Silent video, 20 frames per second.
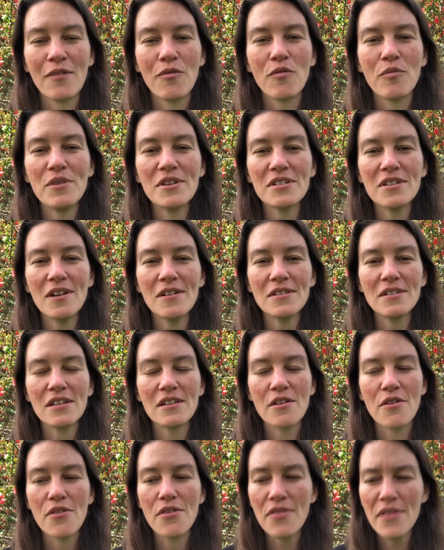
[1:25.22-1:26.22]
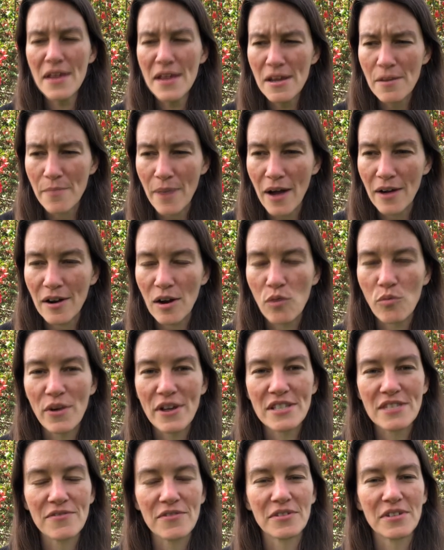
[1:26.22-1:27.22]
When we start to think about our
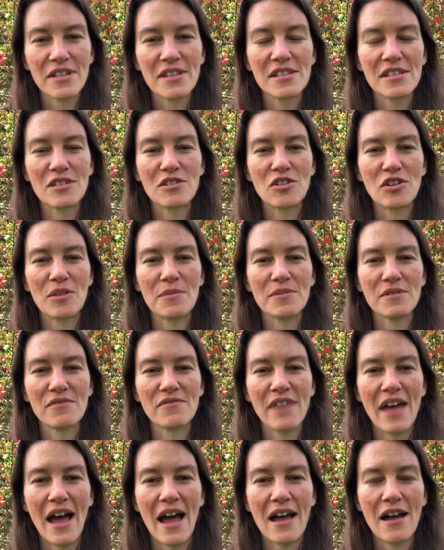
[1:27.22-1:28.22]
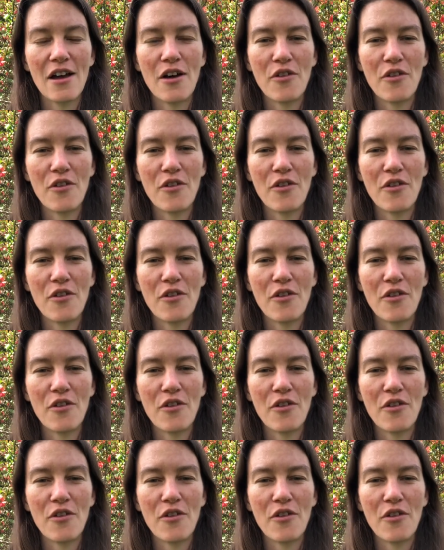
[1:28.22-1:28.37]
wastefulness in terms of that,